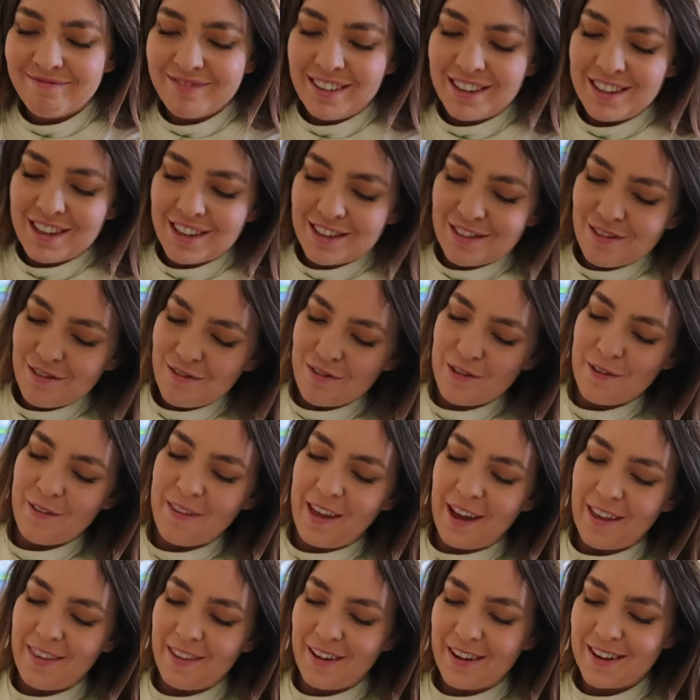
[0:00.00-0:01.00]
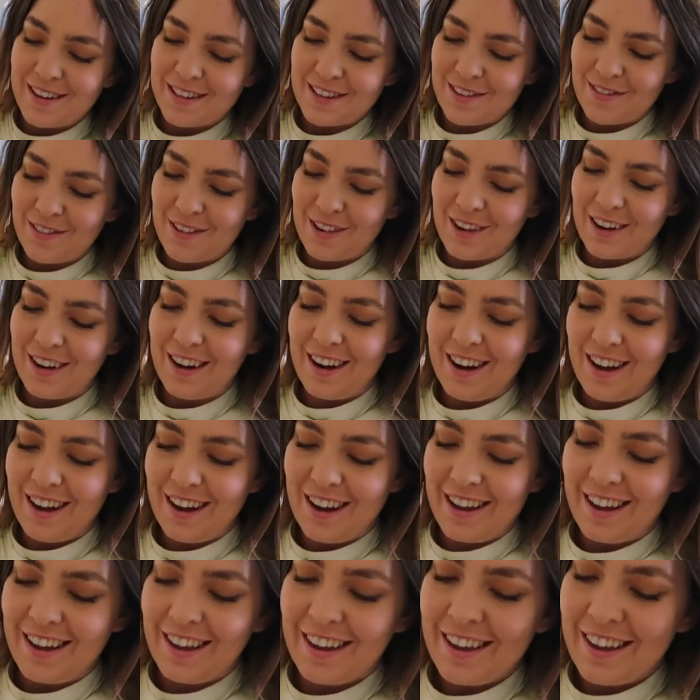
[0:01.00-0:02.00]
It doesn't feel that nice, I'm not gonna
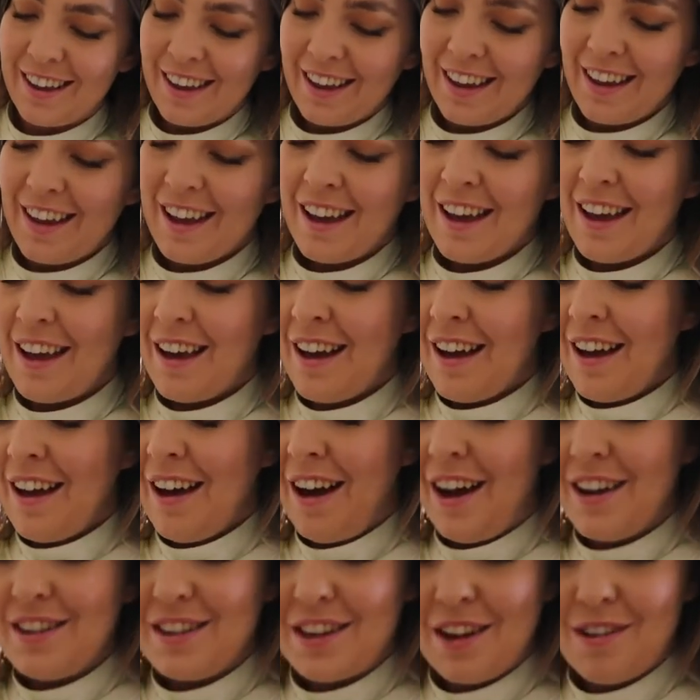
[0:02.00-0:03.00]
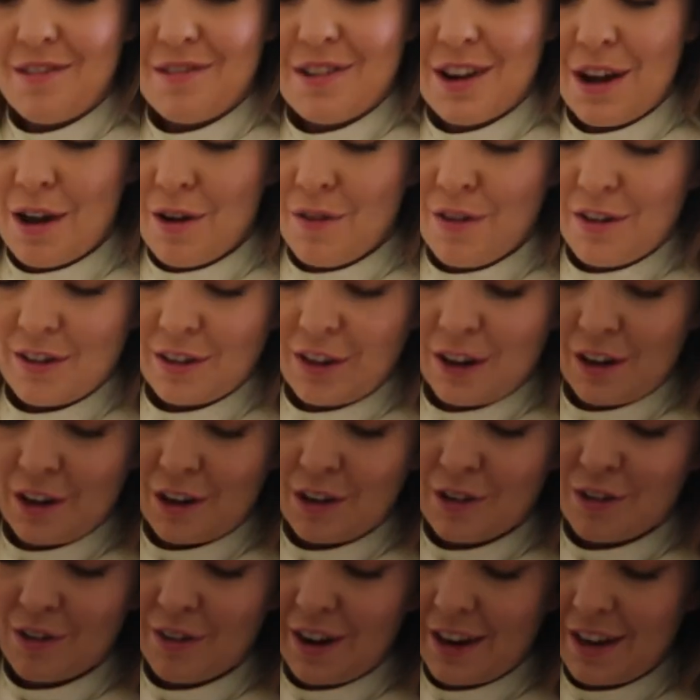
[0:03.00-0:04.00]
lie. I don't know if it's gonna
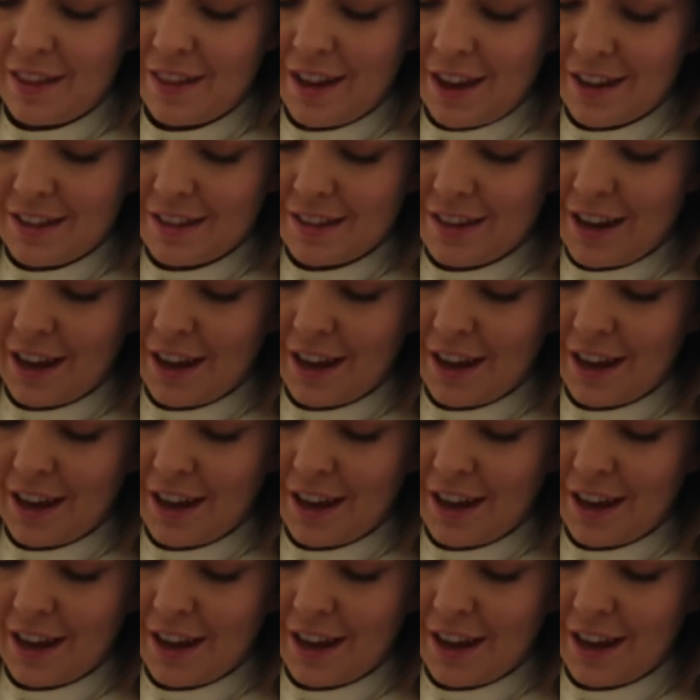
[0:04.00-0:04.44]
create that